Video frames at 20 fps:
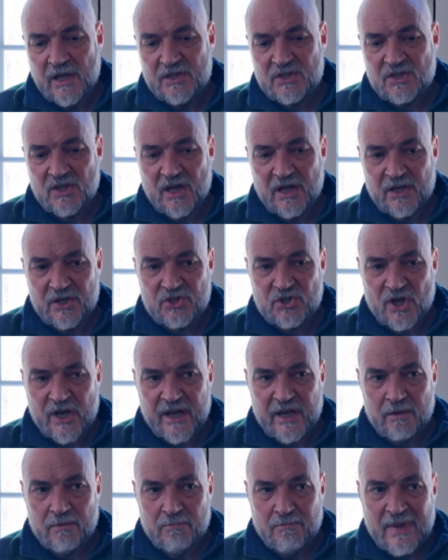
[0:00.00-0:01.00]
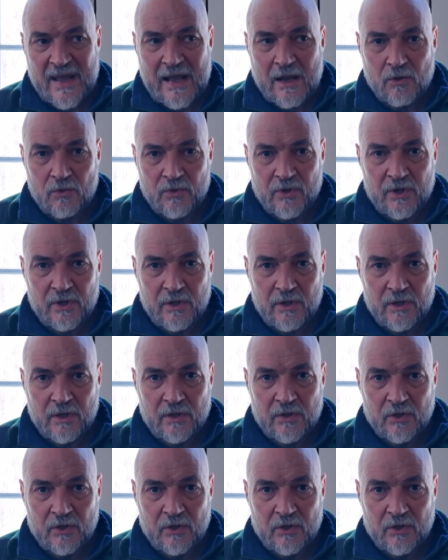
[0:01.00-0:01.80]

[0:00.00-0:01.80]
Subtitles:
it's not a giant mound